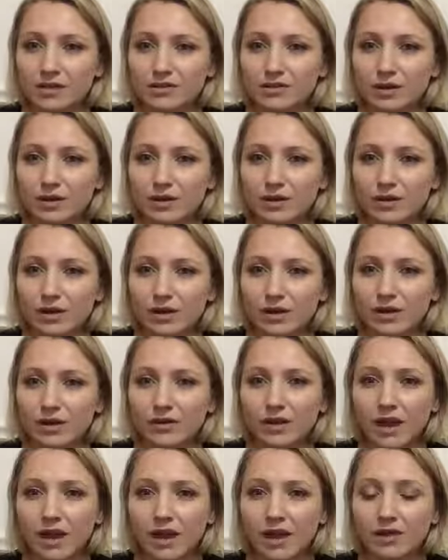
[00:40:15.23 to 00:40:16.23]
And so
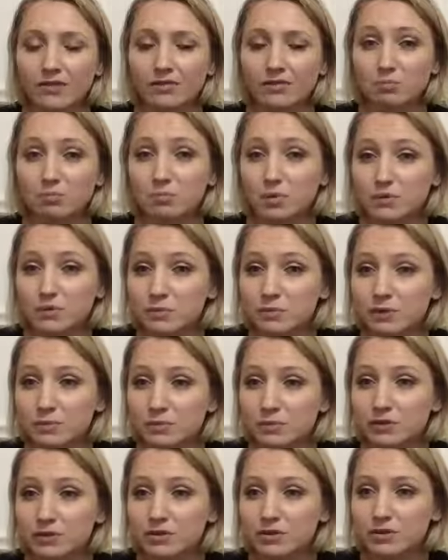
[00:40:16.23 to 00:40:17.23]
most
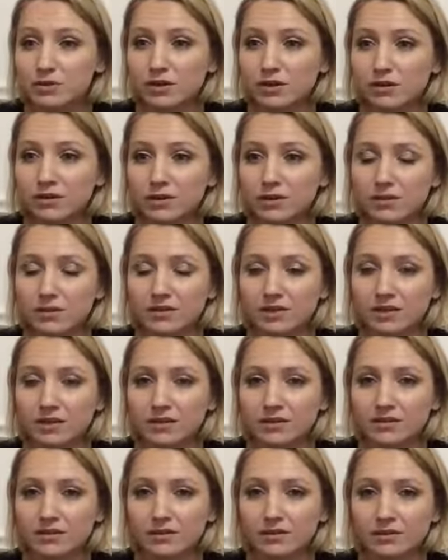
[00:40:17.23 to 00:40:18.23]
people are struggling with
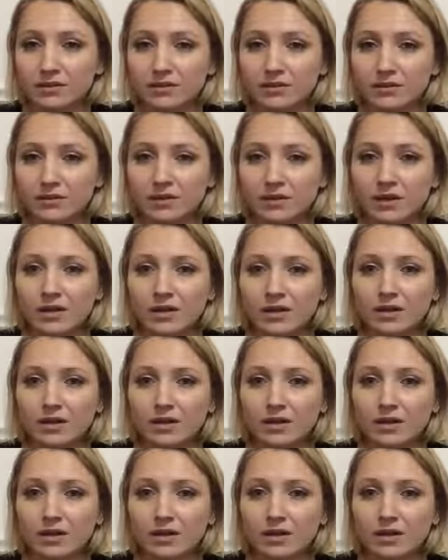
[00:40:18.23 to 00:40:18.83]
that, you know,